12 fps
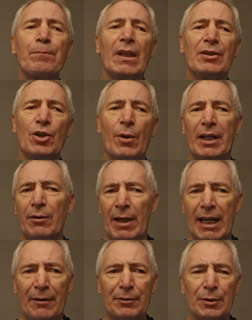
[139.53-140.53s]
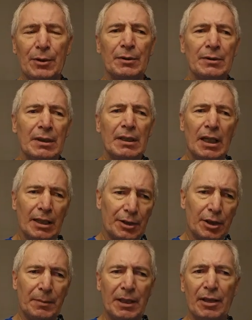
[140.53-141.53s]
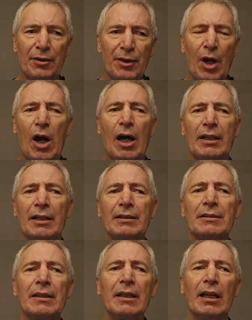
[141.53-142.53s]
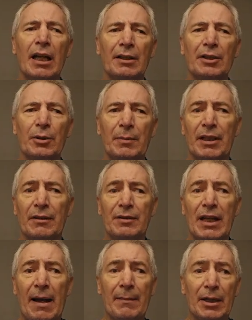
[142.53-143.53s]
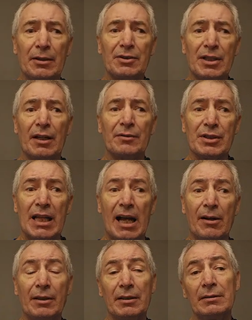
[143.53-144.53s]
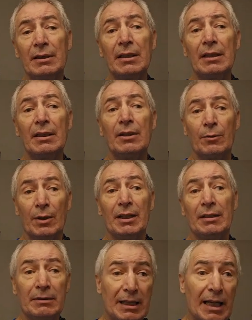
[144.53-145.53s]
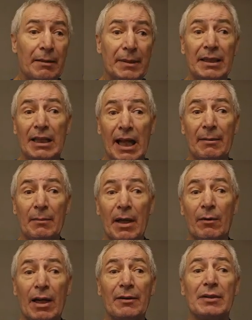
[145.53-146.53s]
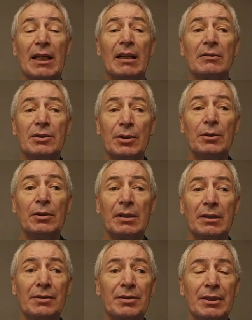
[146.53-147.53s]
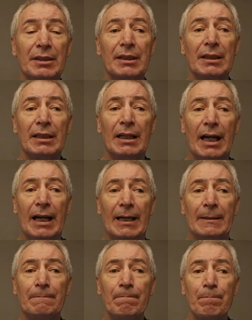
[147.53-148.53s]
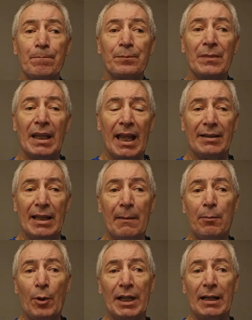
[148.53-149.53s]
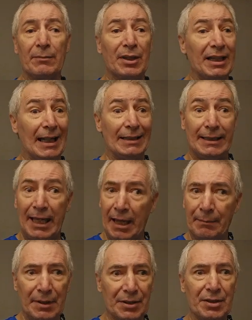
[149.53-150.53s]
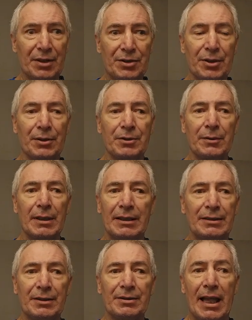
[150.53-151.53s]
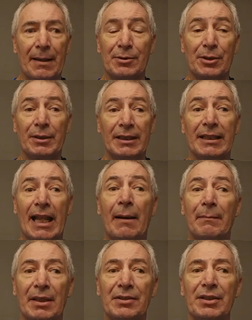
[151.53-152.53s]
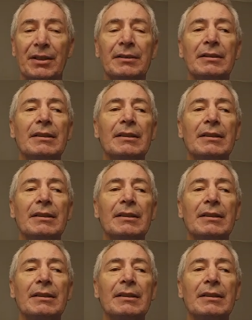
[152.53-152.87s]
So anyway, after a little bit of thought and a little bit of calming ourselves down, and really kind of me calming my wife down too, because at that point I'm thinking, I can't miss this surgery. I just absolutely cannot miss it.